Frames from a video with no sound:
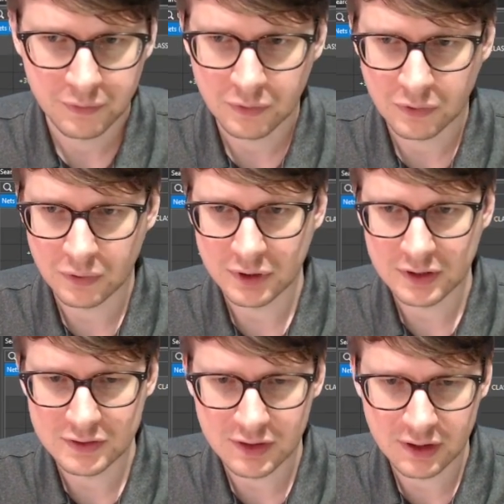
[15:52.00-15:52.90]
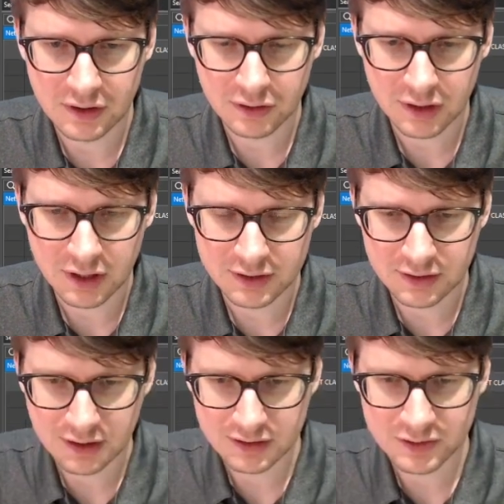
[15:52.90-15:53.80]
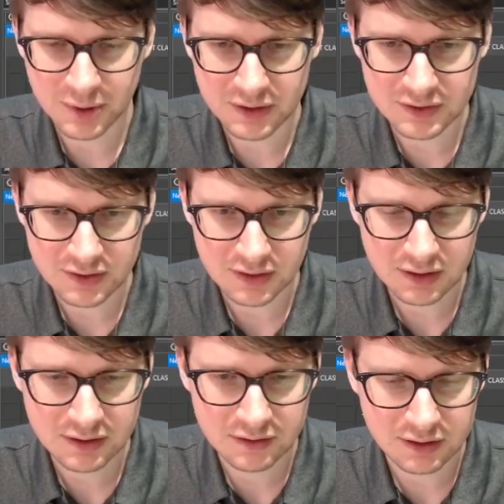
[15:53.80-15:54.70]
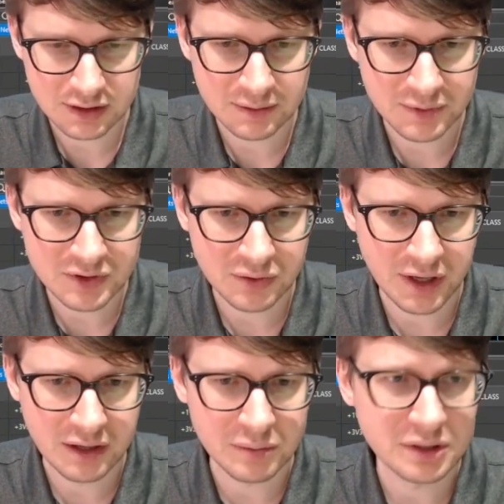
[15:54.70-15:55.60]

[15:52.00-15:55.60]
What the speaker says: We can say that our line-to-line spacing is okay to be